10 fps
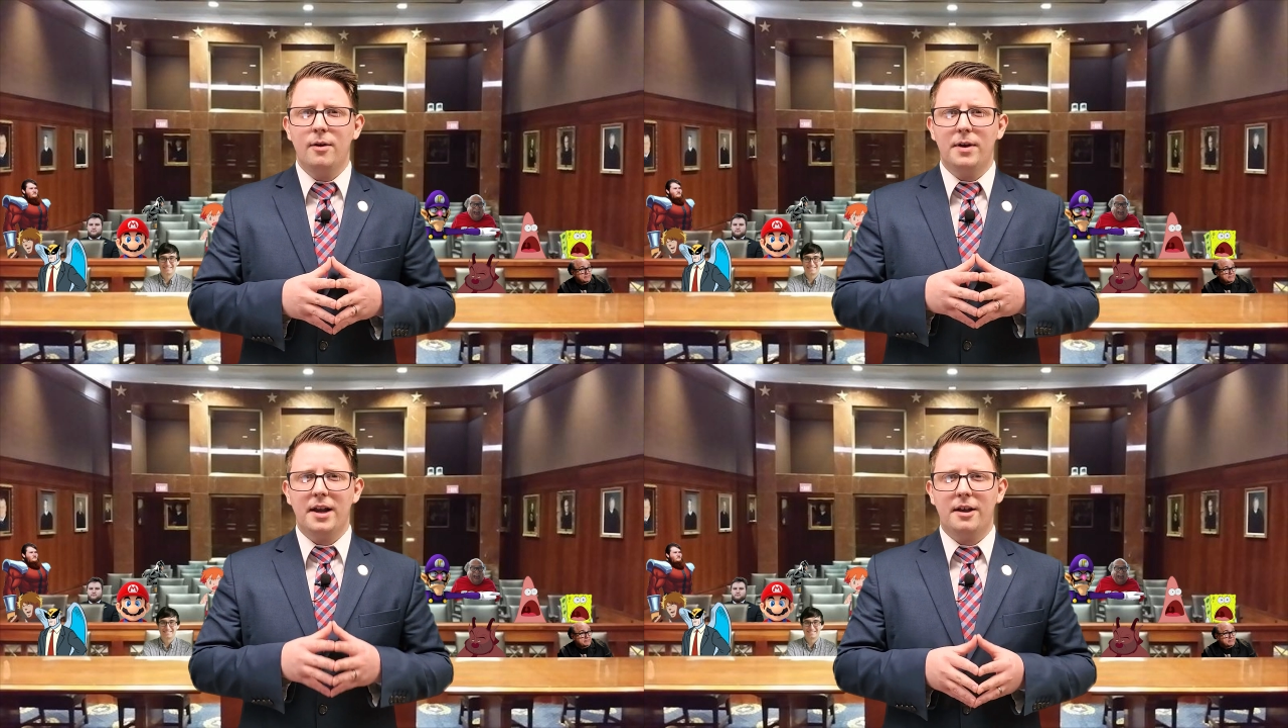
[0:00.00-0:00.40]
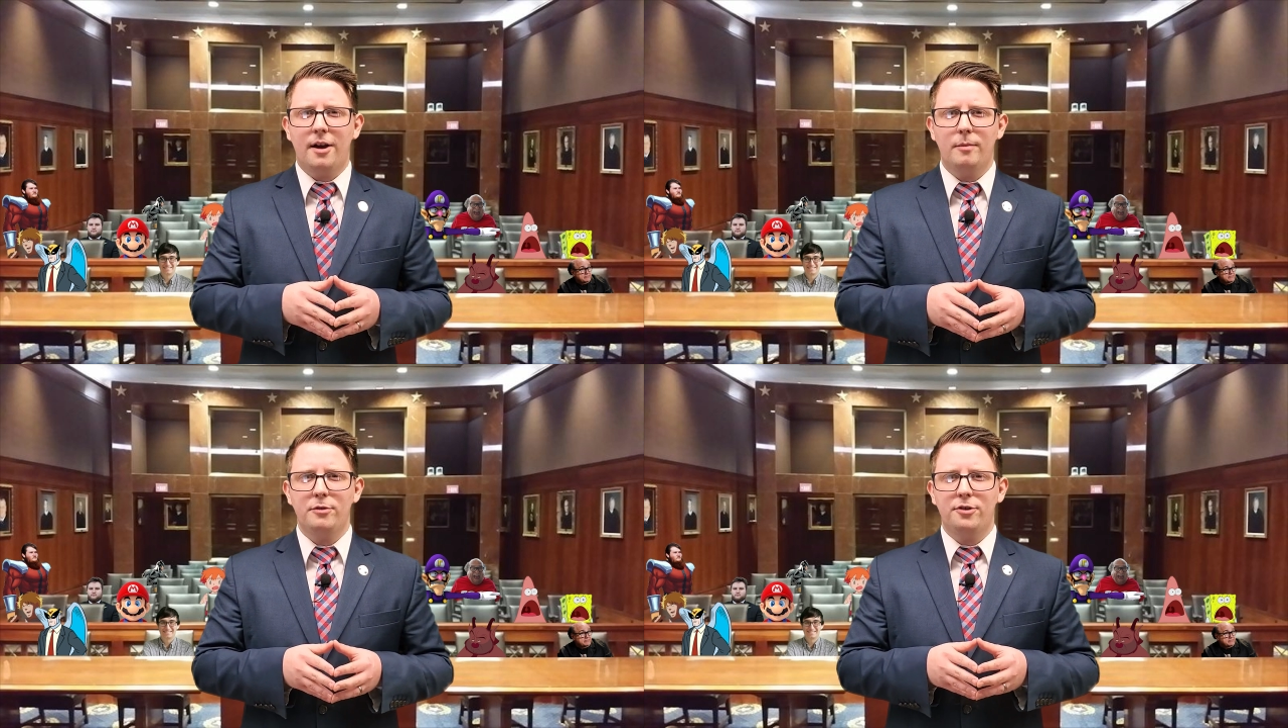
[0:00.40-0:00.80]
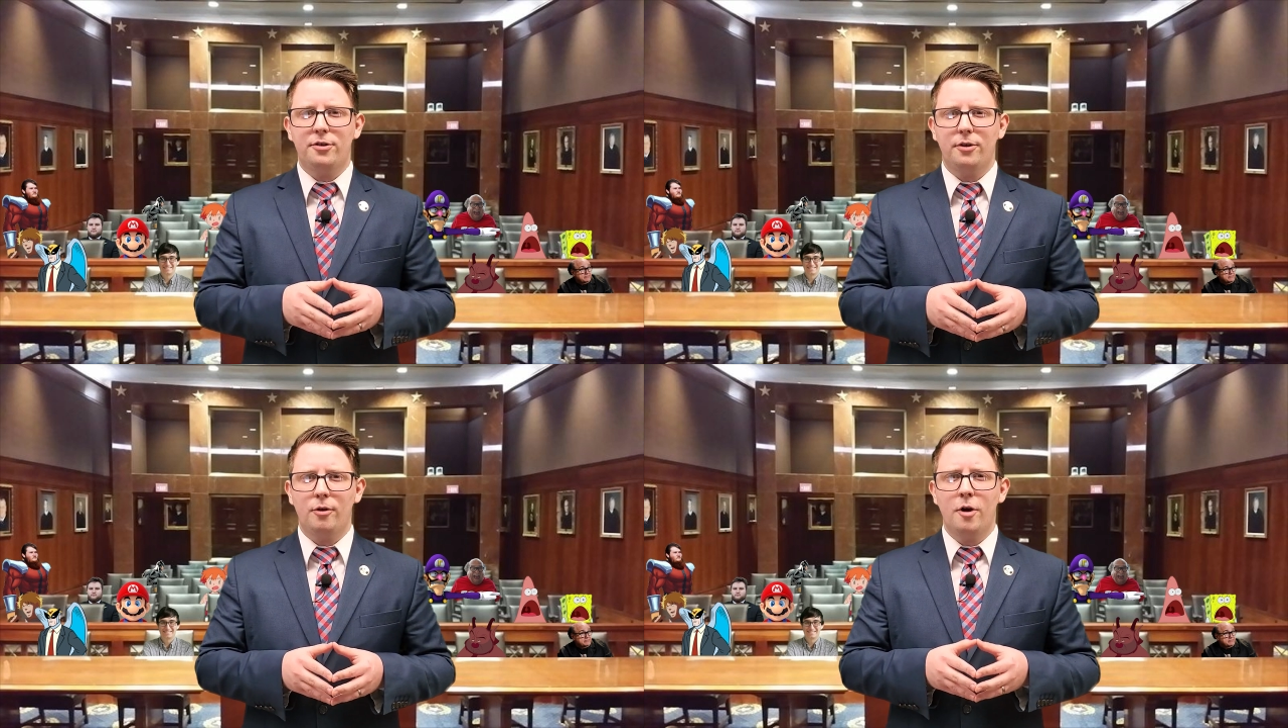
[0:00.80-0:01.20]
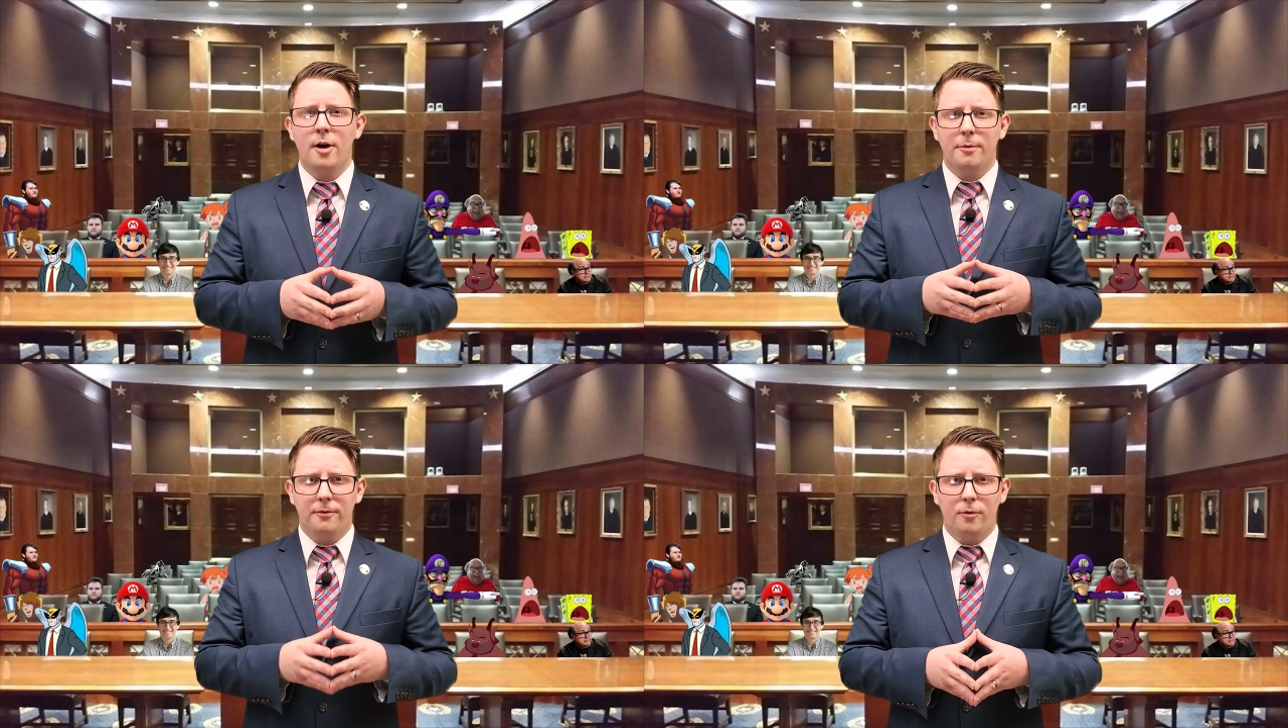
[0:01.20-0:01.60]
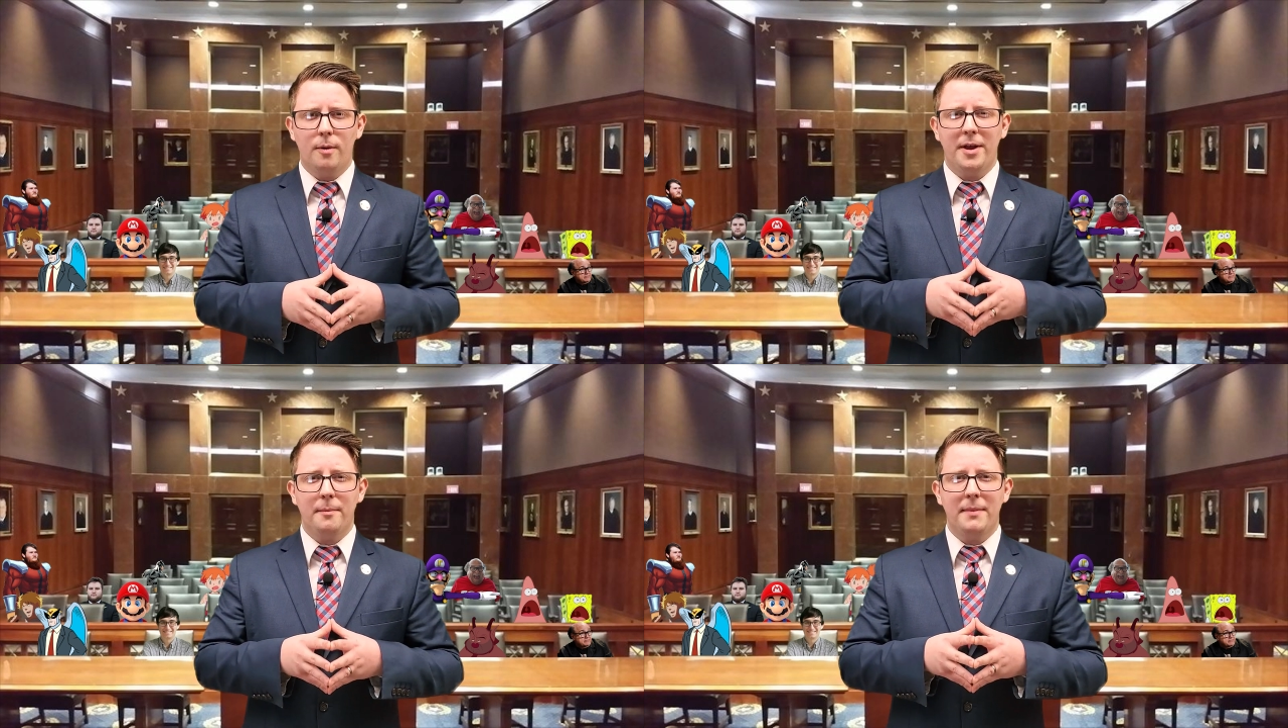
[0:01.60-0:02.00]
when it comes to
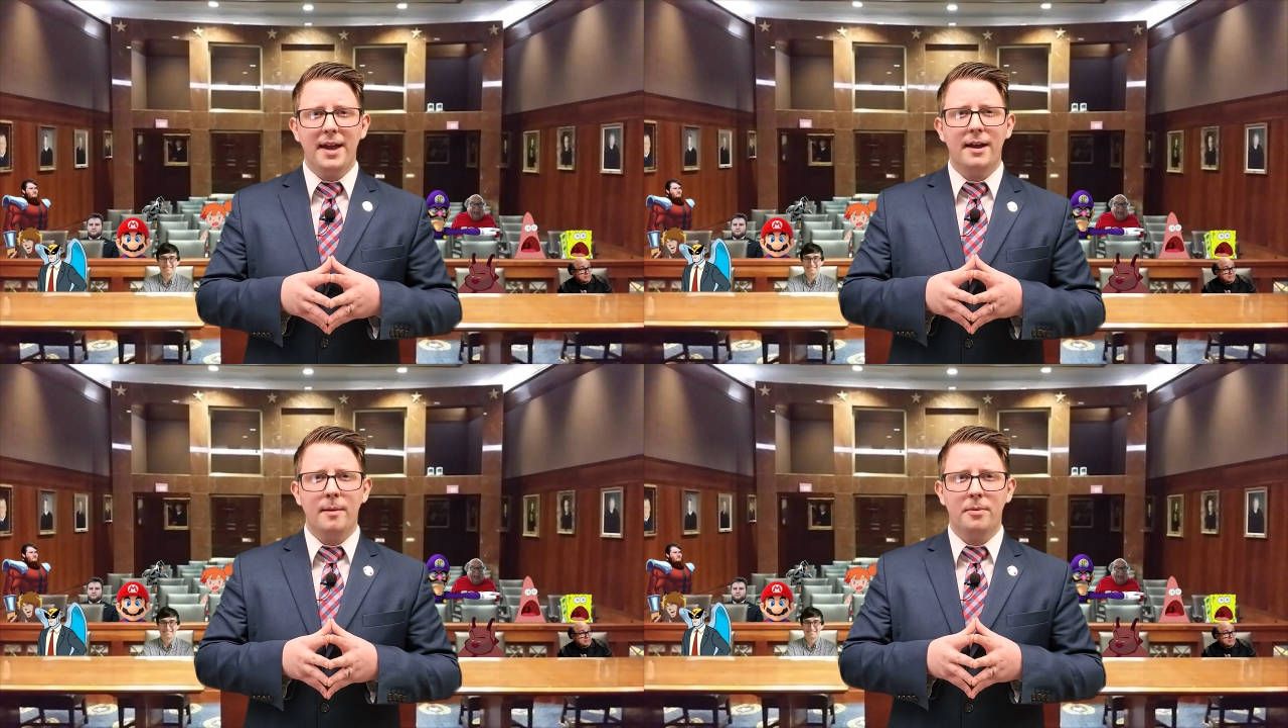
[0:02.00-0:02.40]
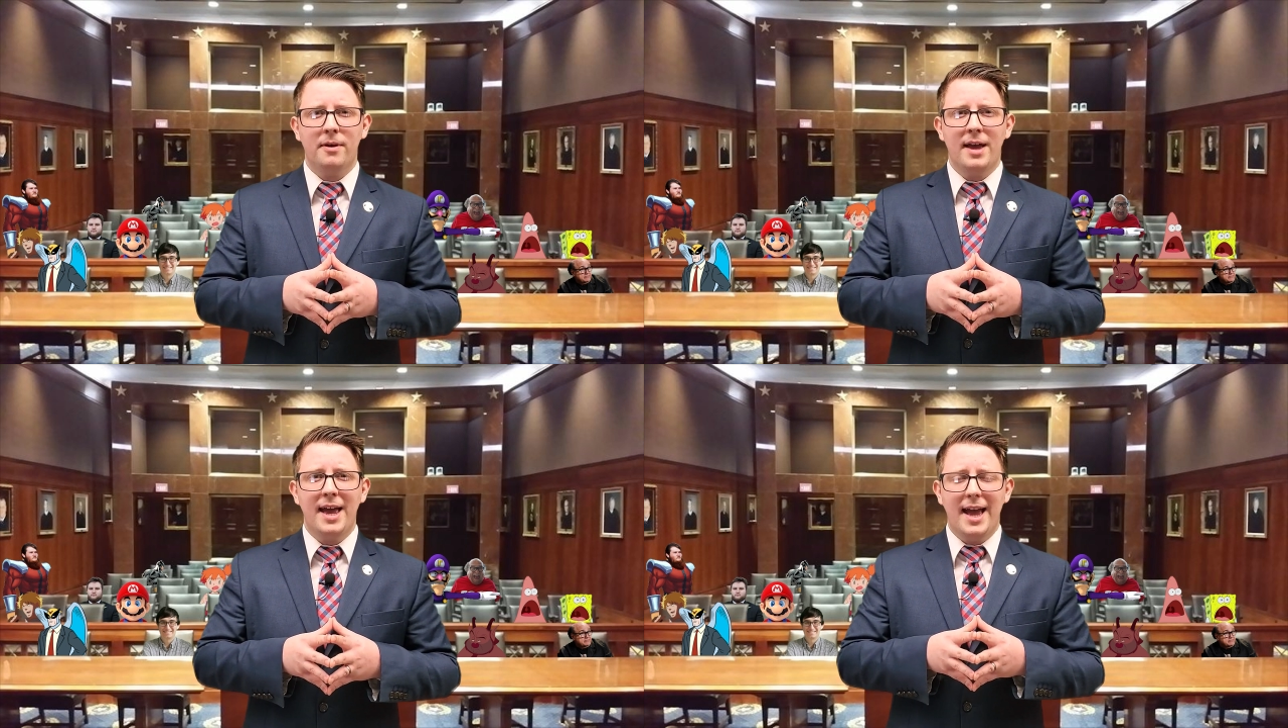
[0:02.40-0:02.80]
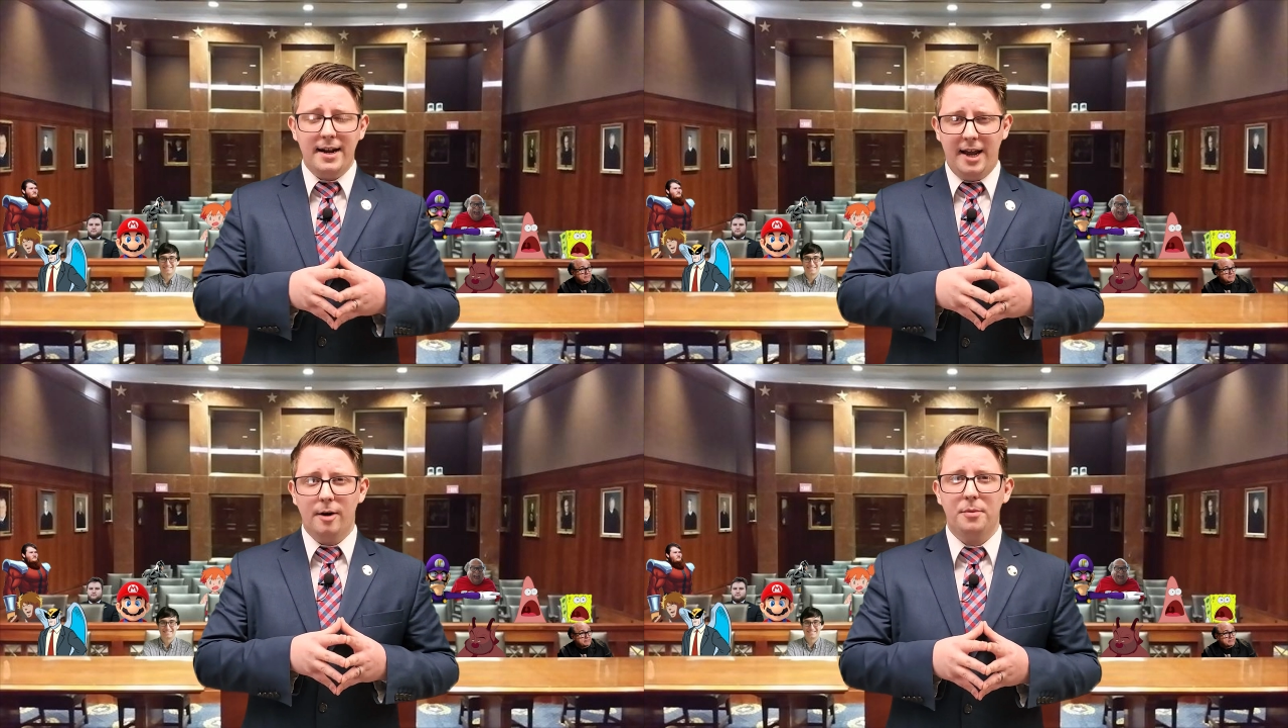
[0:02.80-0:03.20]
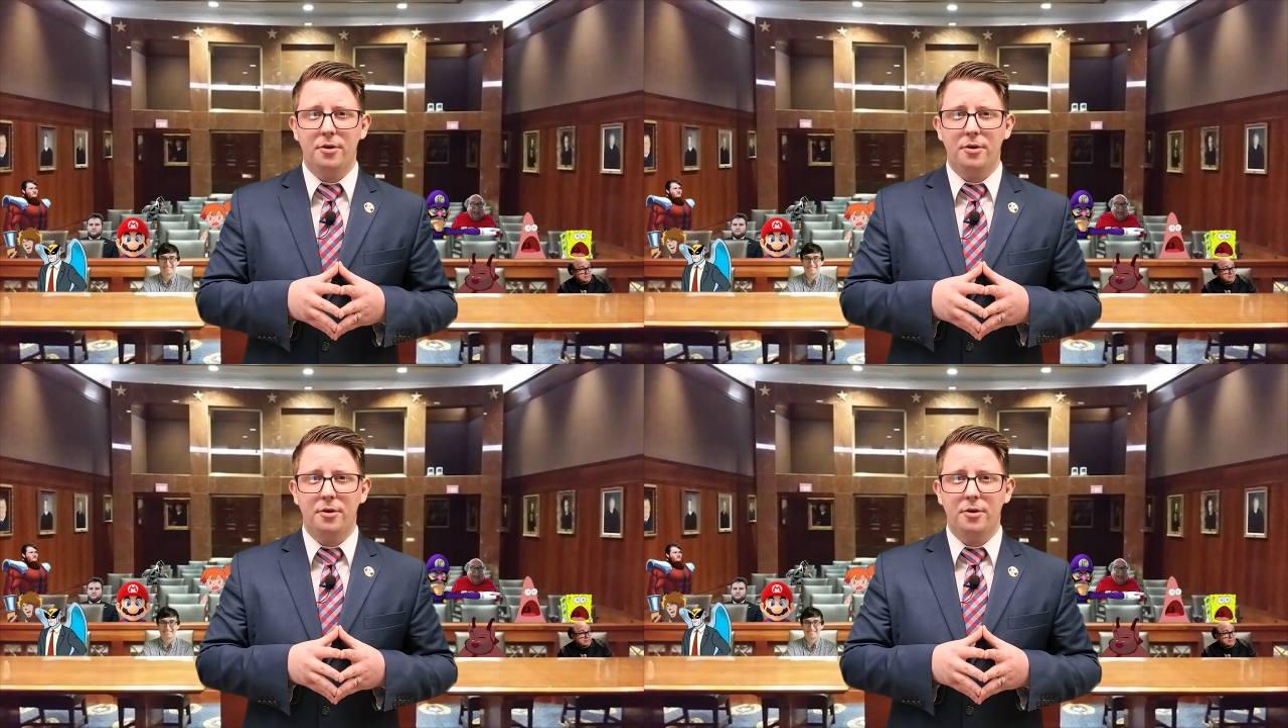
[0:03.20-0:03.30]
performing makeup and hair